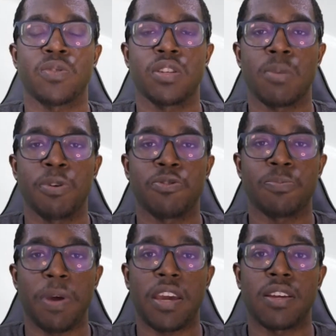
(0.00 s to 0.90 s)
Dumbo's
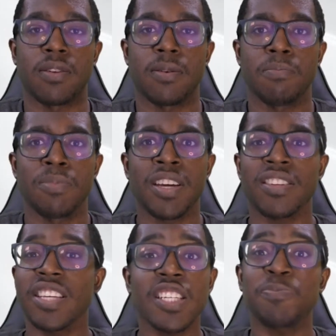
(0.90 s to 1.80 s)
pain because
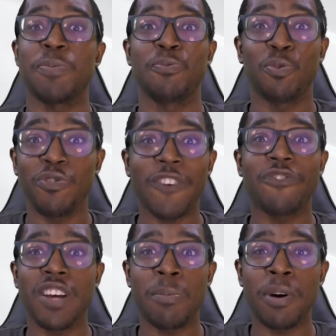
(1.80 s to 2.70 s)
he's been with
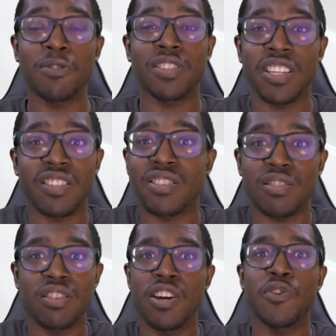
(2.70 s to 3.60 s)
Dumbo since,
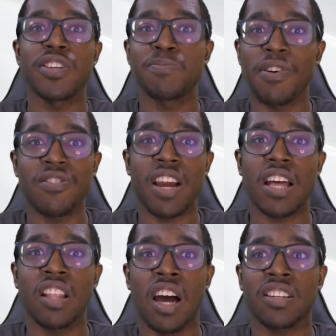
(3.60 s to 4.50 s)
his mother got
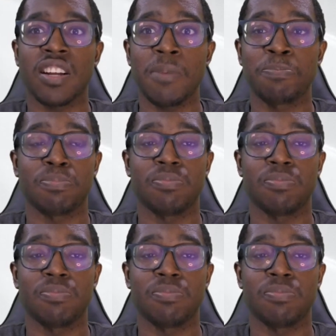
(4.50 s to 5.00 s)
locked up.